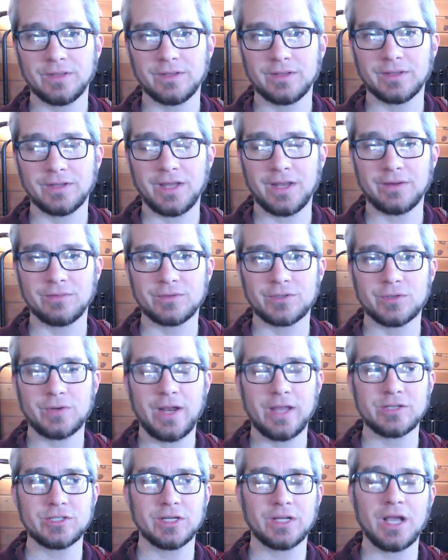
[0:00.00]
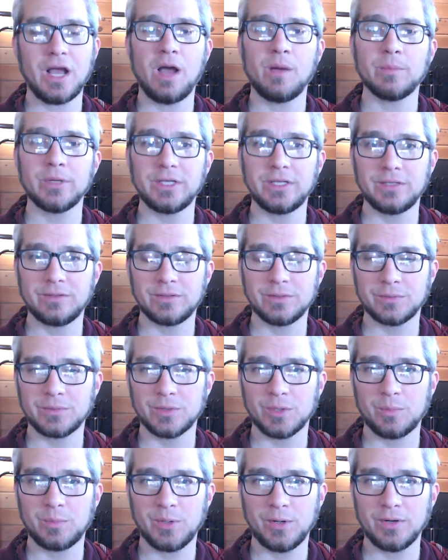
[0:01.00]
the kind of tragic comedy that
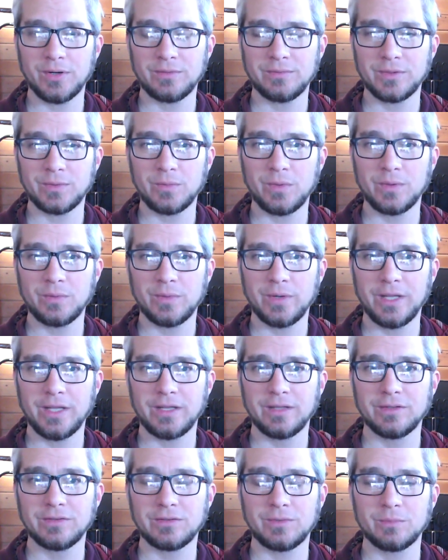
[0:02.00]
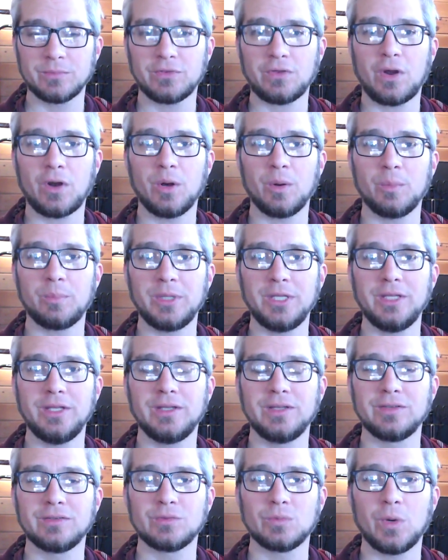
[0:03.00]
we're a part of in one way. Samsara
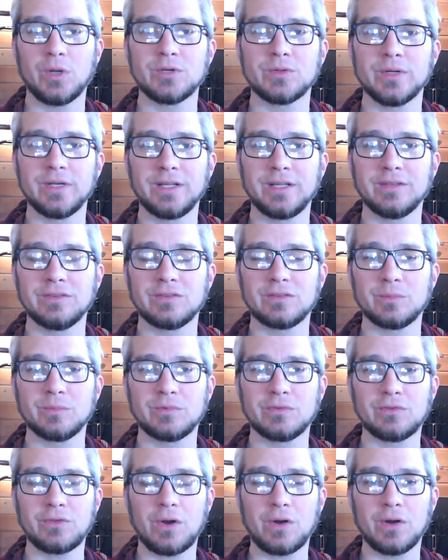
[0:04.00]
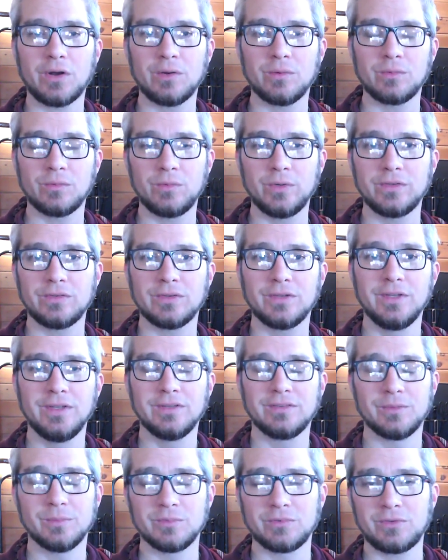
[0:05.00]
beings wandering in
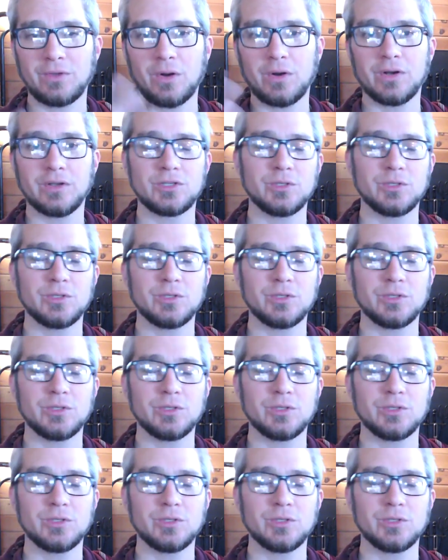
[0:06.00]
samsara